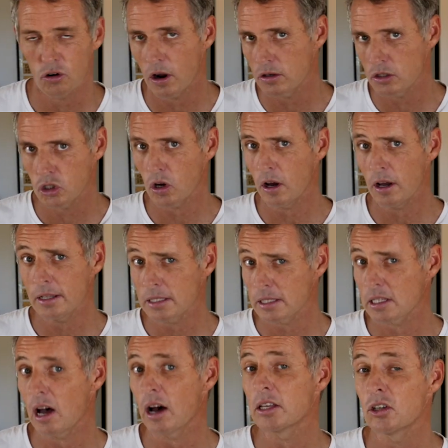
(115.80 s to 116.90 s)
drone
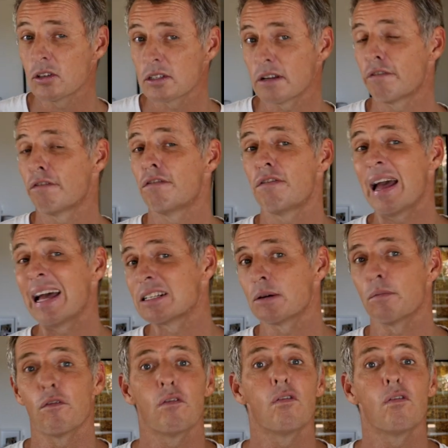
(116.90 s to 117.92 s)
shots, I used a Phantom